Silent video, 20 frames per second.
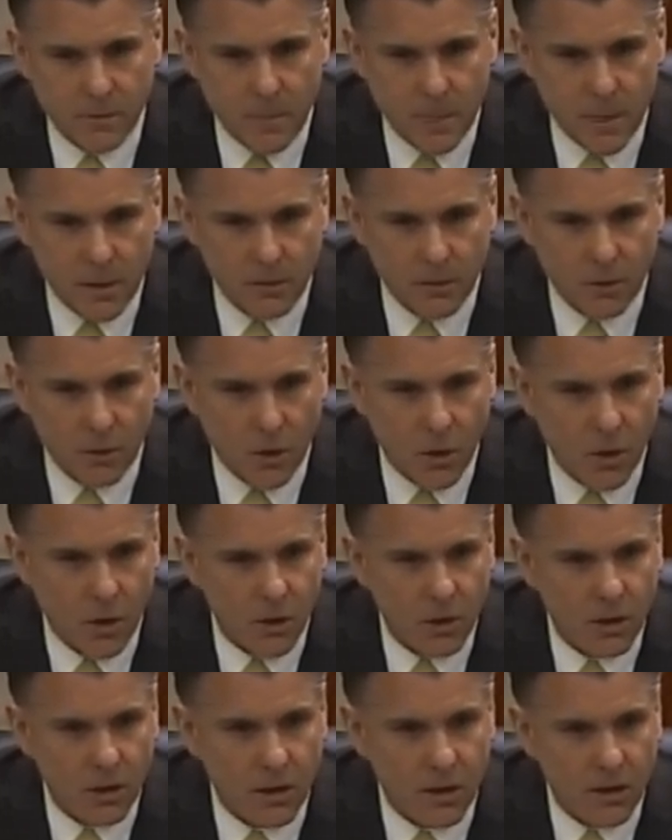you know,
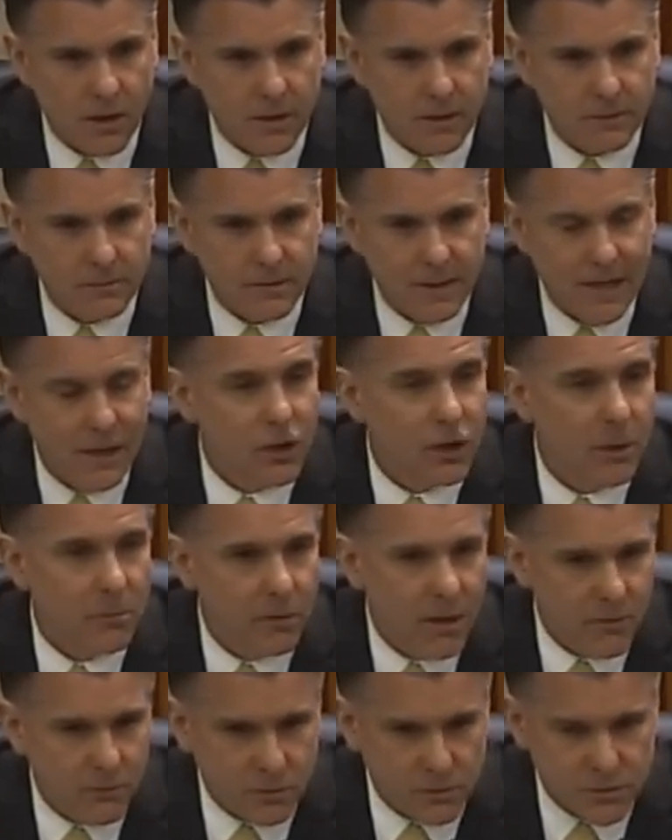all uh, income
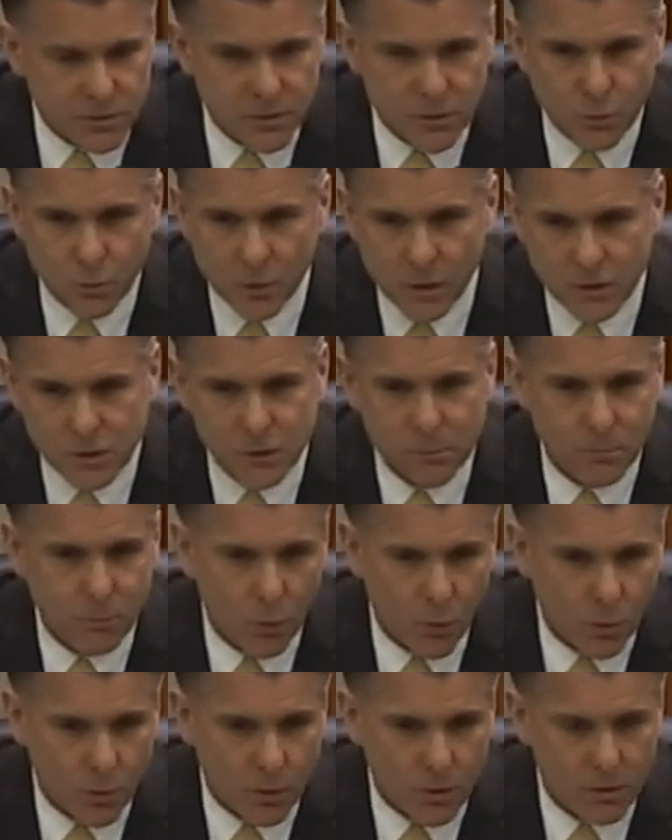levels, rich,
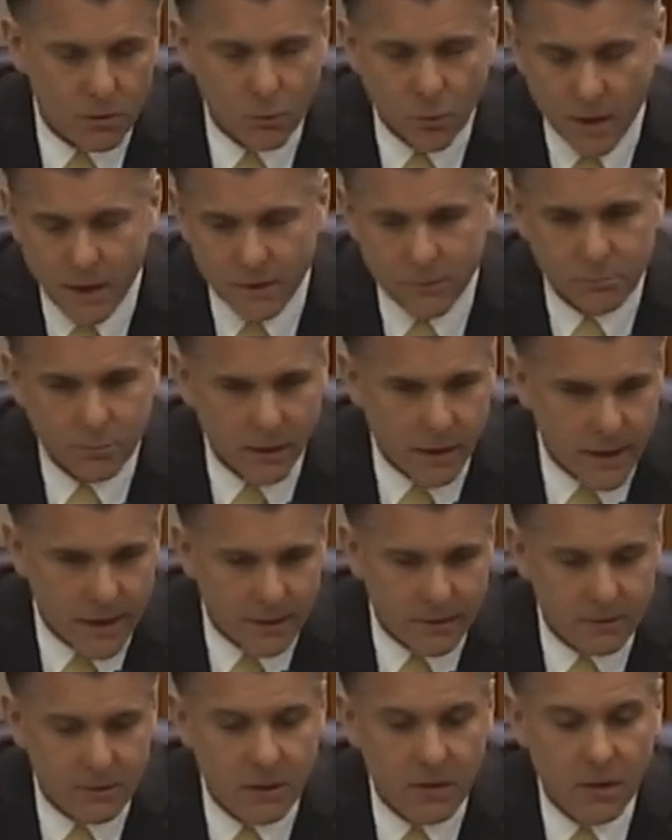poor, white,
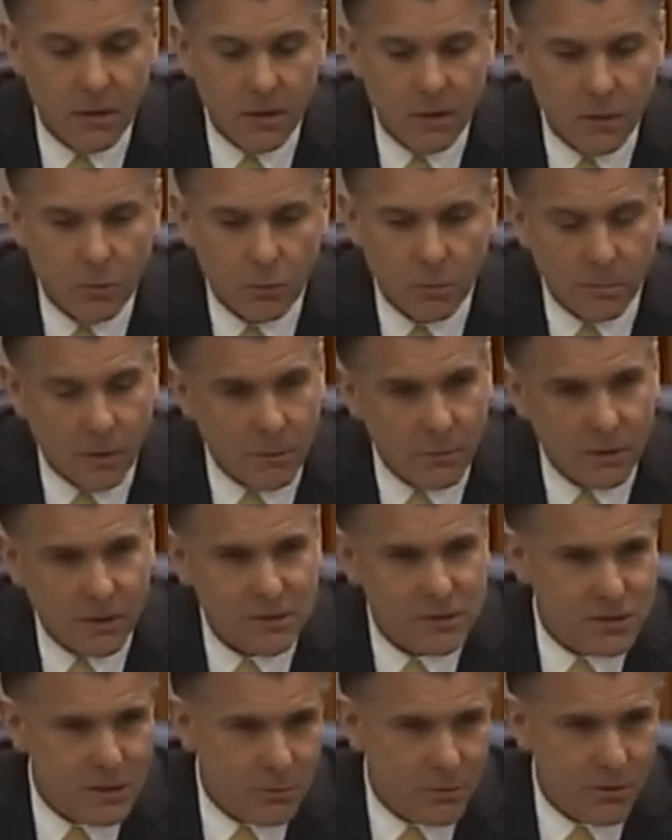black,
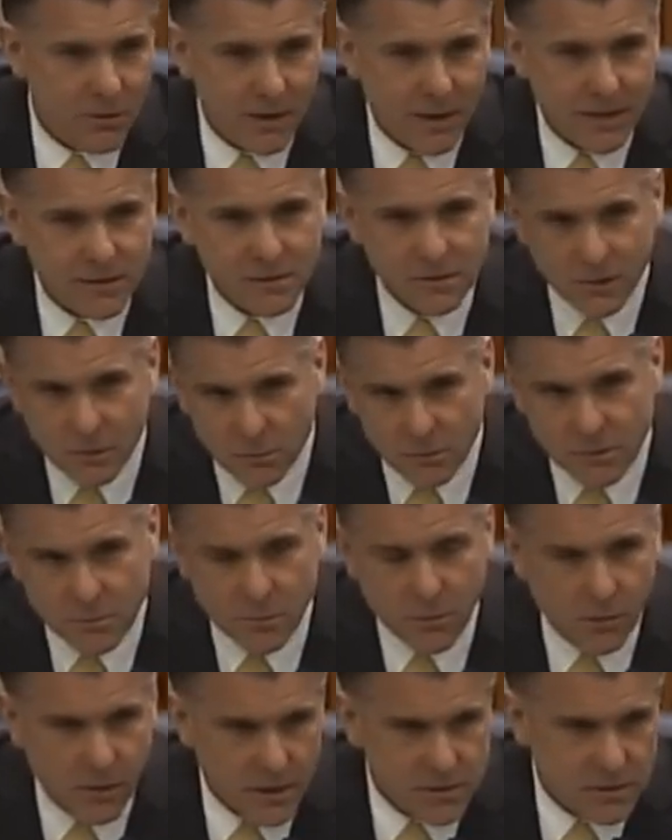Republicans, Democrats, liberals,
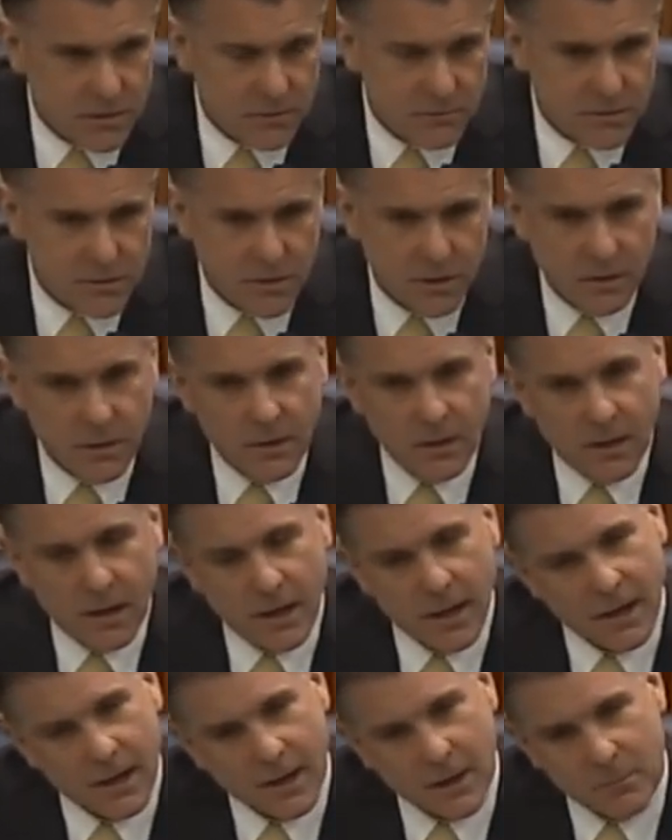progressives.
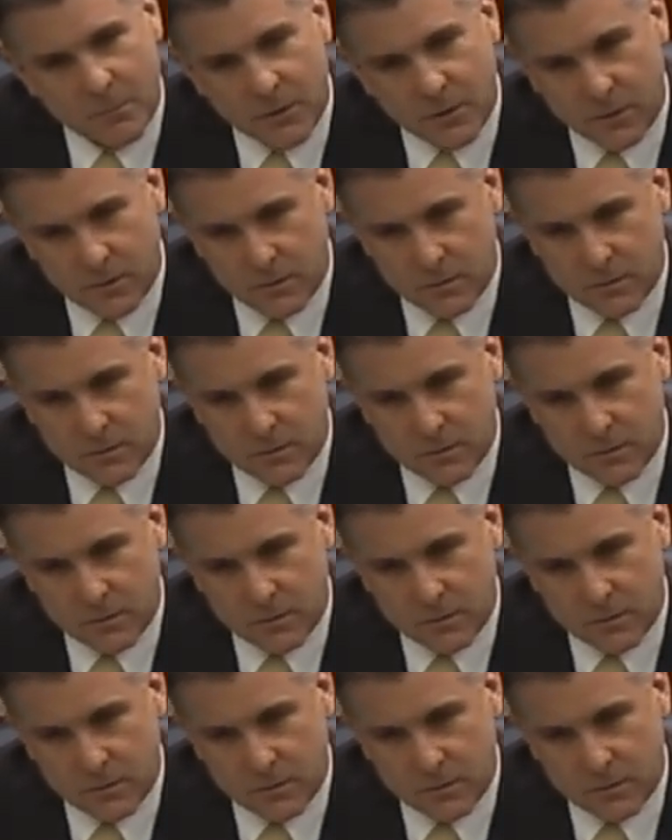Um,